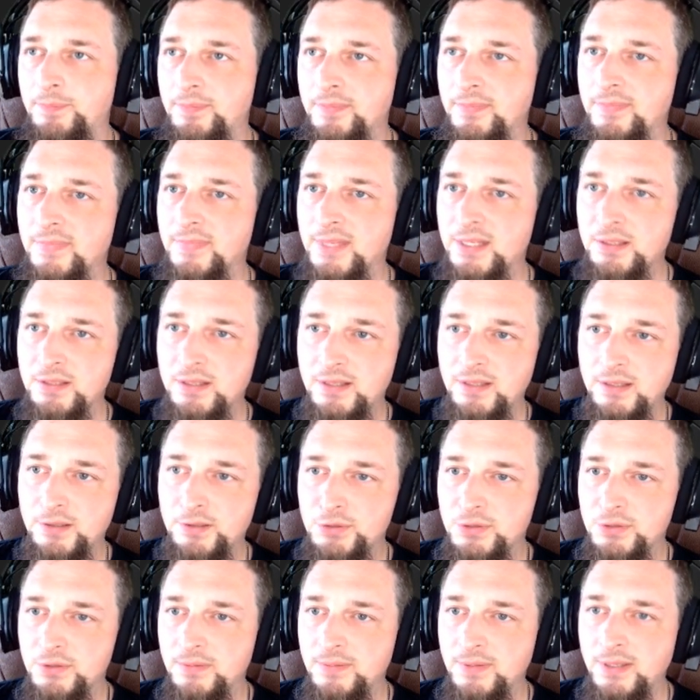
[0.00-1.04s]
it's kind of
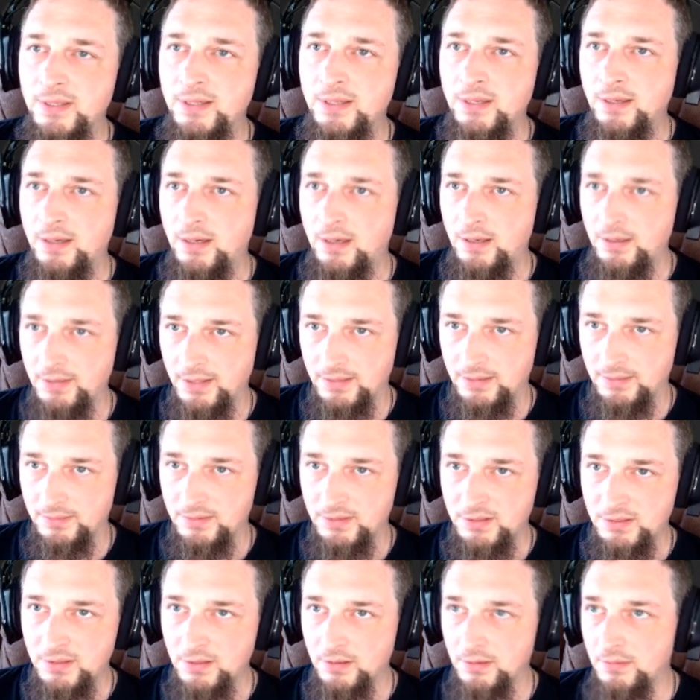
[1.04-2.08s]
true. Alright,
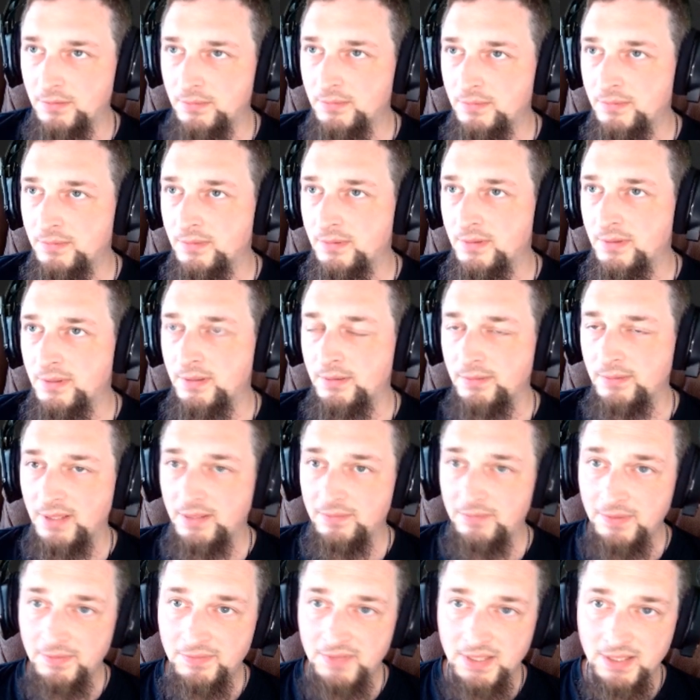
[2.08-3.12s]
so we have
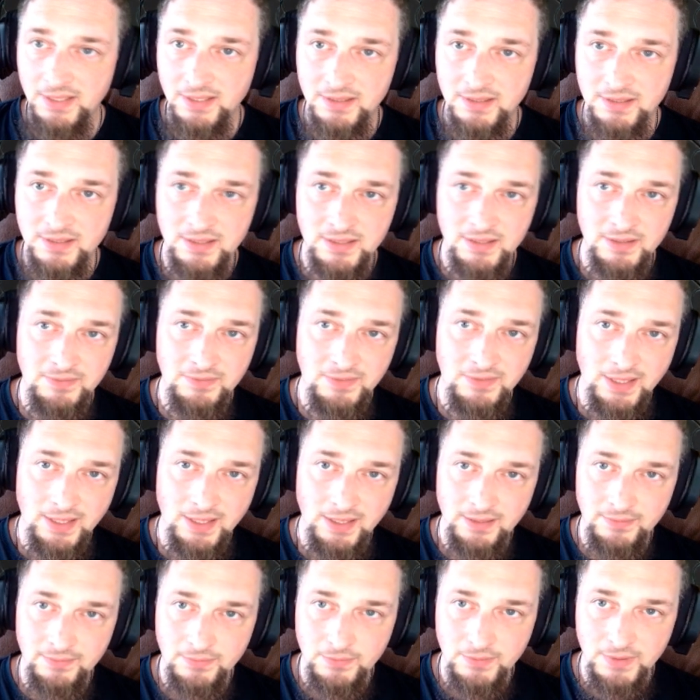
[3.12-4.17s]
15 on
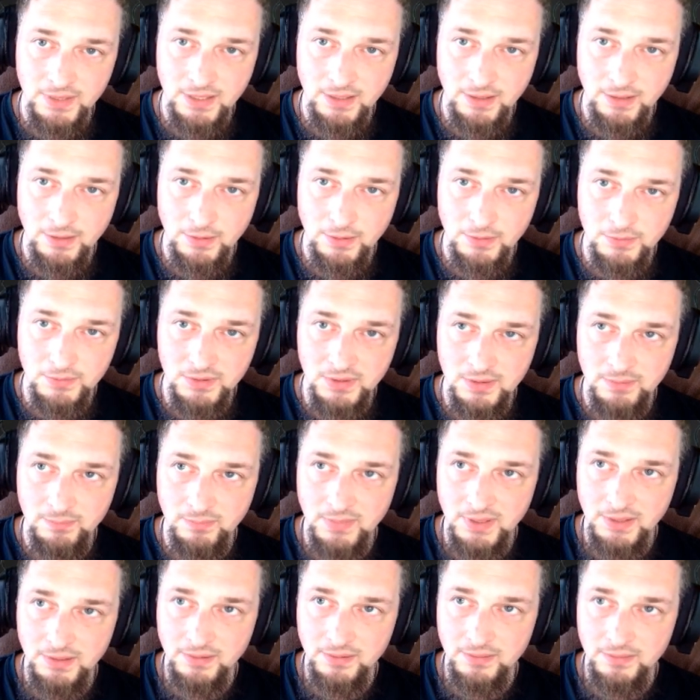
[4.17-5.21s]
65. We can go to the
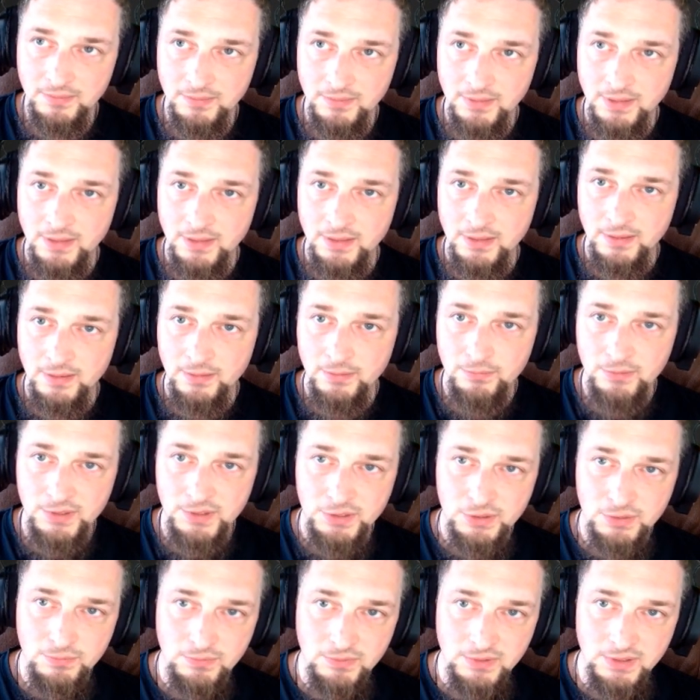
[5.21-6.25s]
middle,
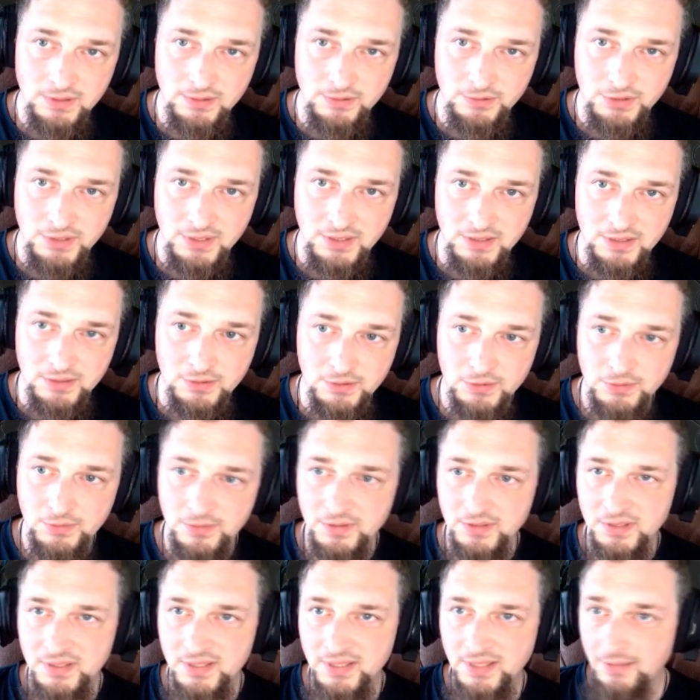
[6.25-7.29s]
which will just sort of
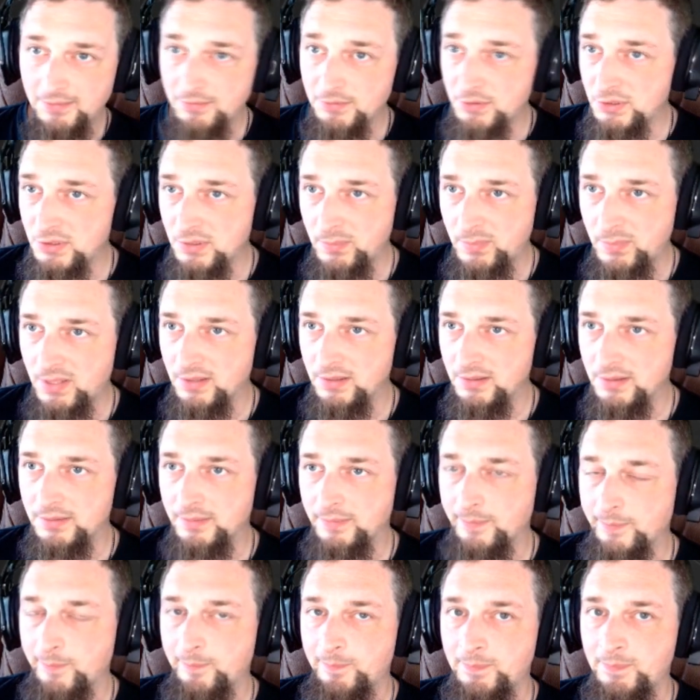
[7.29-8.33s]
salvage the part,
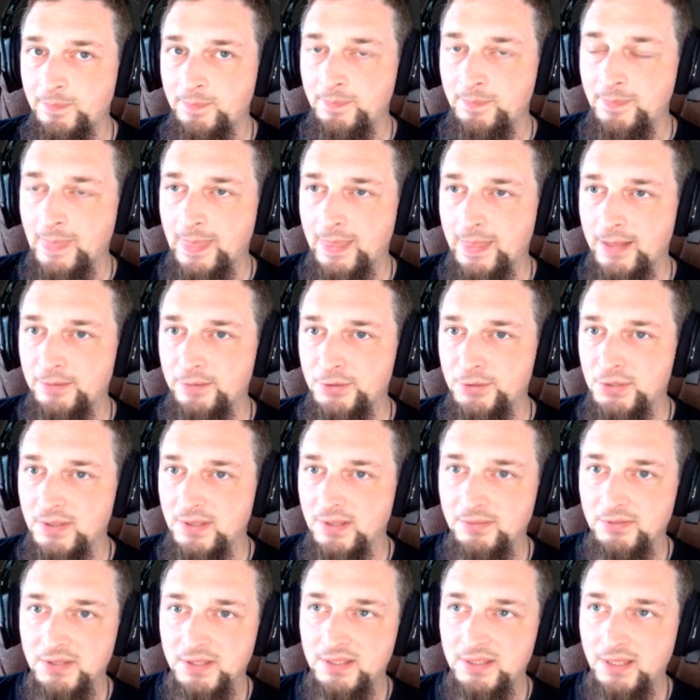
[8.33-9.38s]
which will give
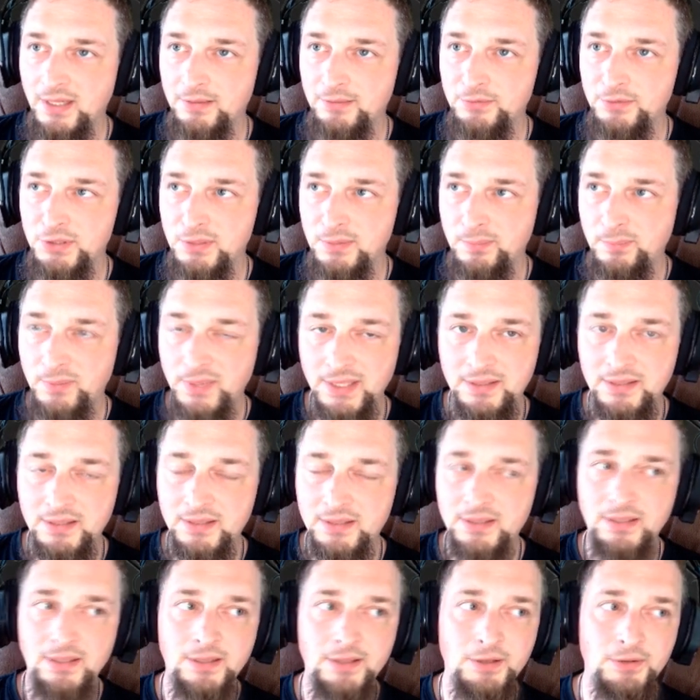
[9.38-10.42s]
us salvaged bits,
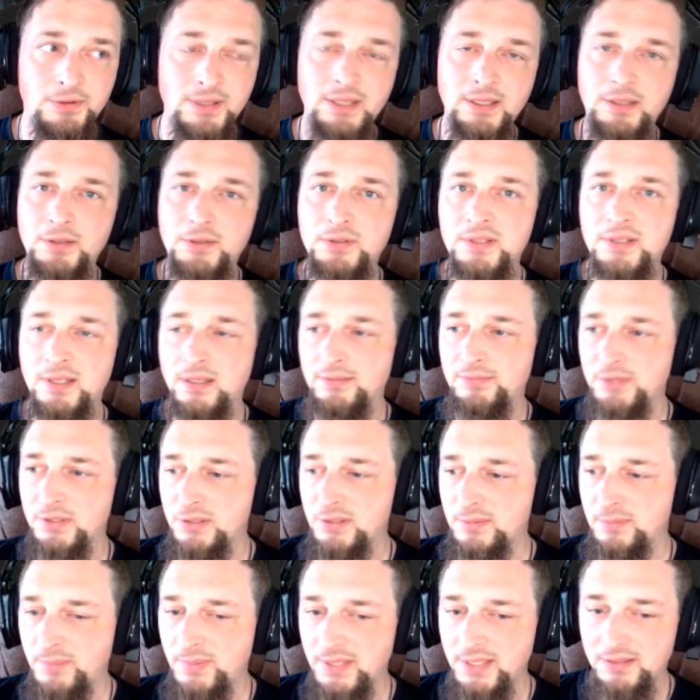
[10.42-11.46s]
and you need those
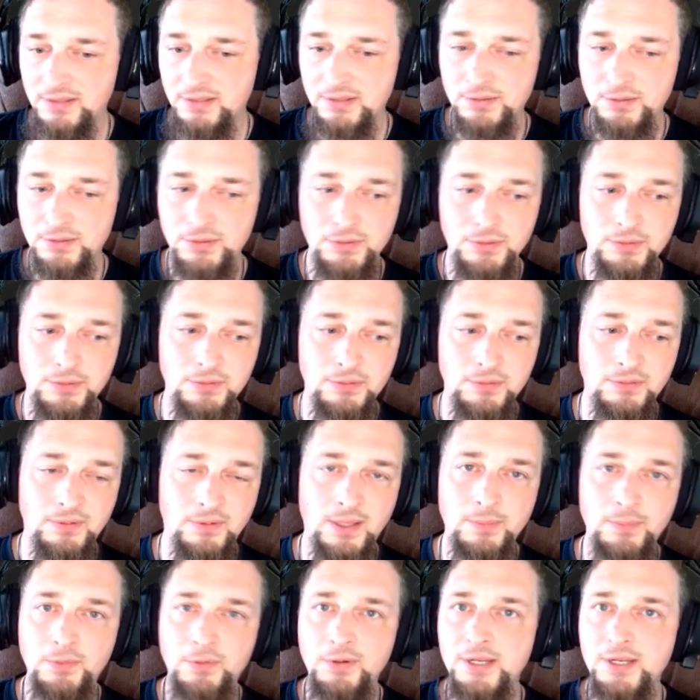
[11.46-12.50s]
salvaged bits to
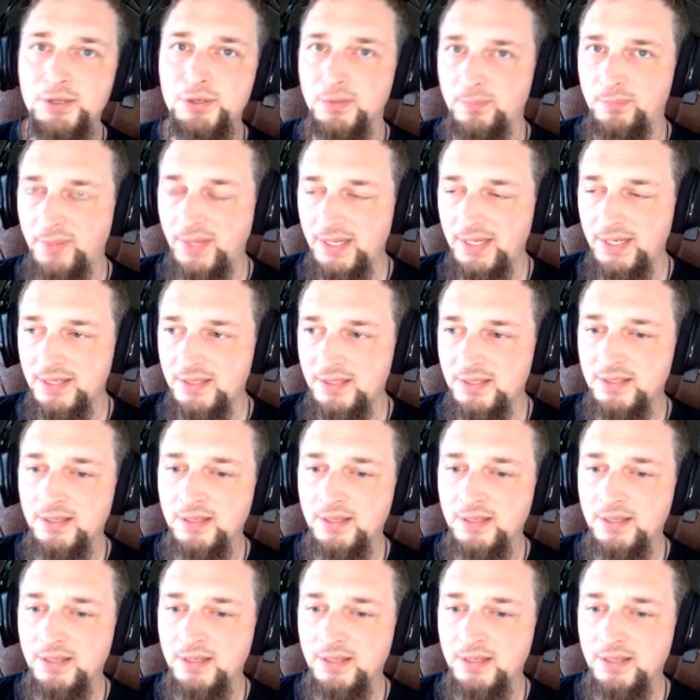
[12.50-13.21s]
upgrade your base